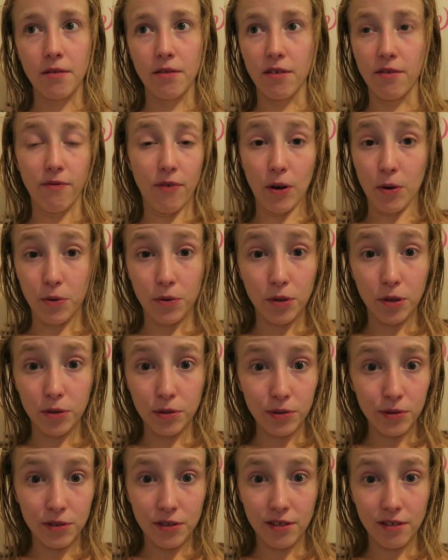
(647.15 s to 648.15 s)
the
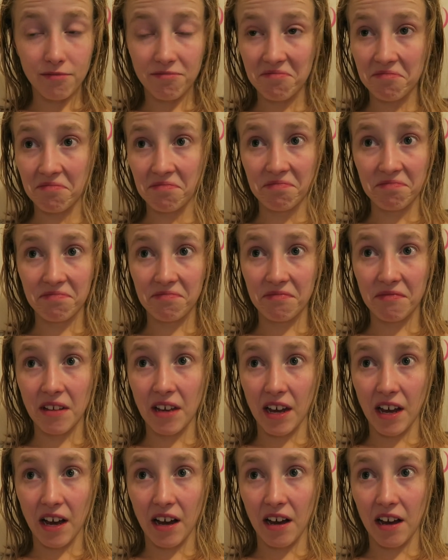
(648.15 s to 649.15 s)
vocals.
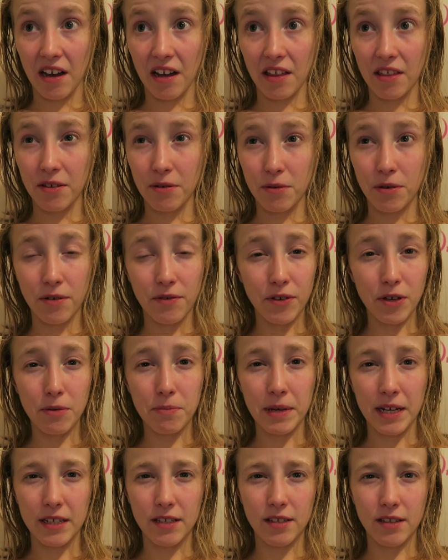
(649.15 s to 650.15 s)
There were a few
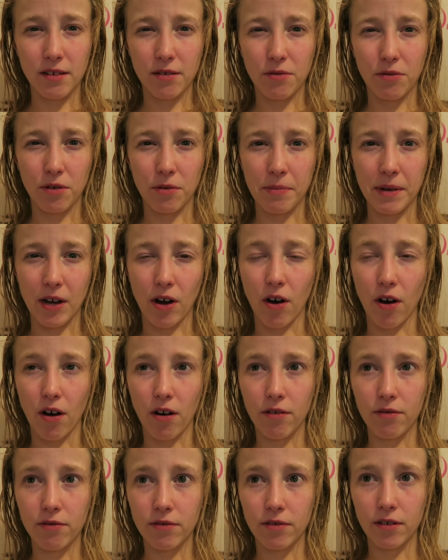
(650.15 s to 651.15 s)
bits that were a bit
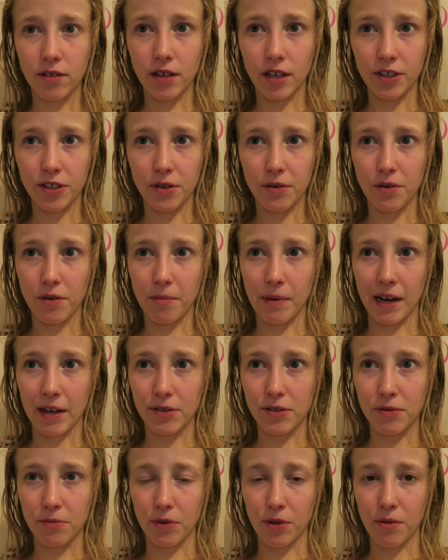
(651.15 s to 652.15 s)
off. I don't know
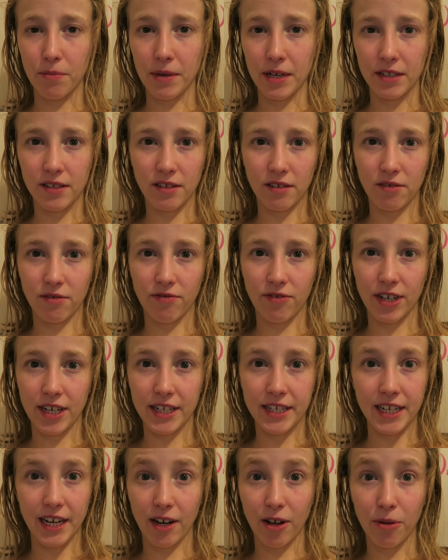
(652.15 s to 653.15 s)
about some other bits, I couldn't really
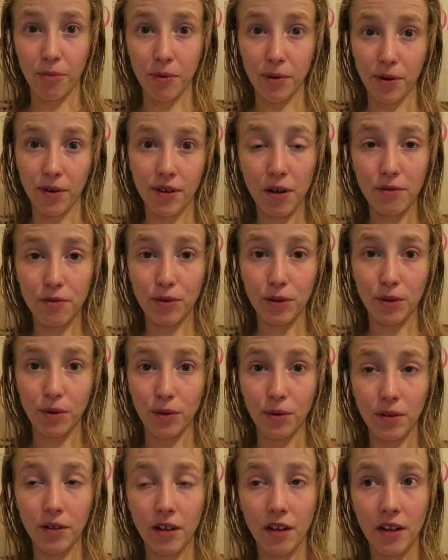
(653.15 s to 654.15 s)
tell, but
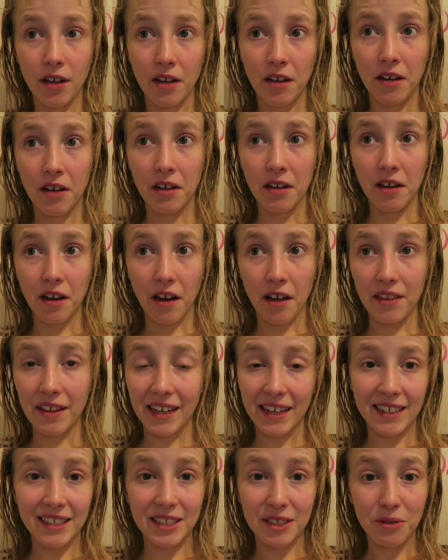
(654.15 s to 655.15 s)
overall I
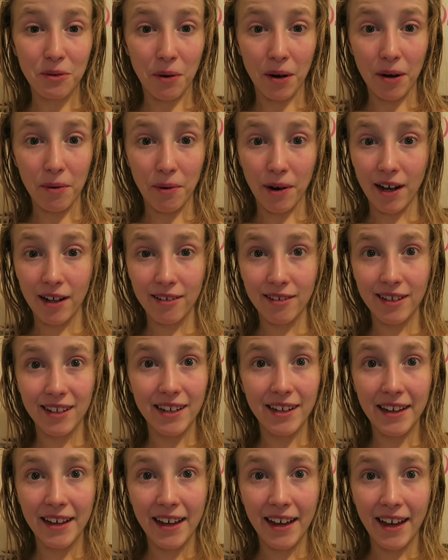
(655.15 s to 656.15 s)
think I did quite well.
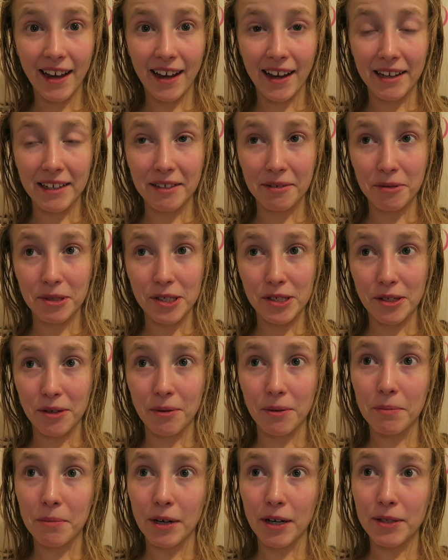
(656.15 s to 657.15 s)
And I was so
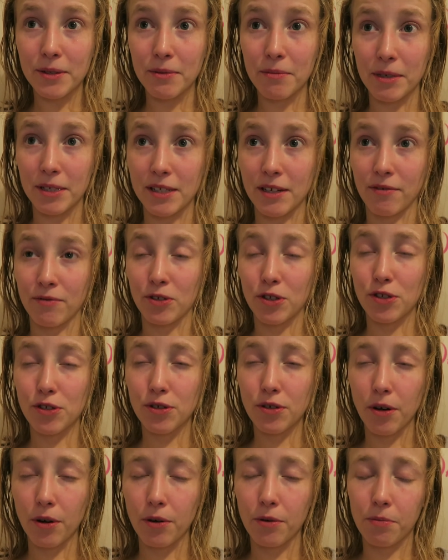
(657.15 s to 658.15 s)
impressed with myself and
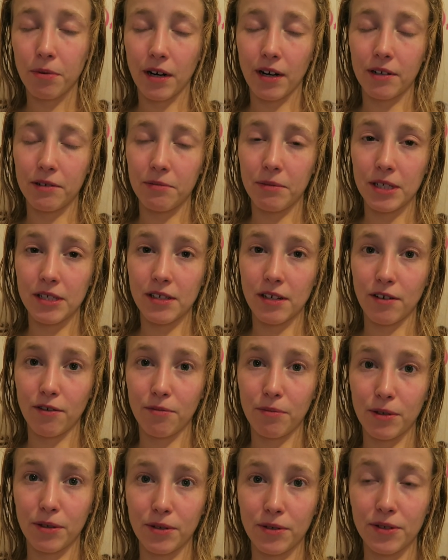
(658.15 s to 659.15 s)
so proud of myself
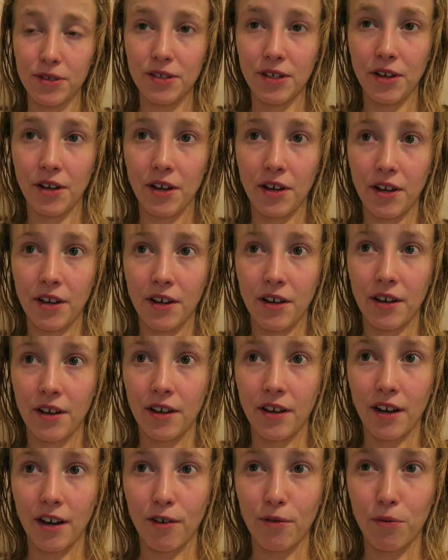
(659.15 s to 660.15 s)
because
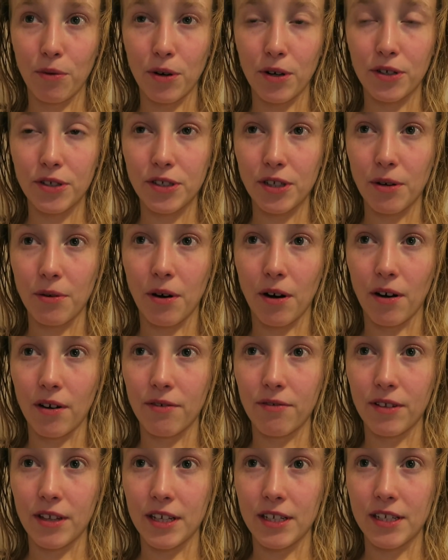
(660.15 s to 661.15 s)
I've worked so hard
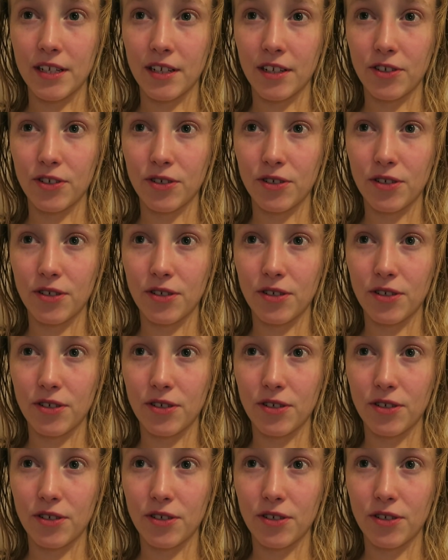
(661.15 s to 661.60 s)
for this and I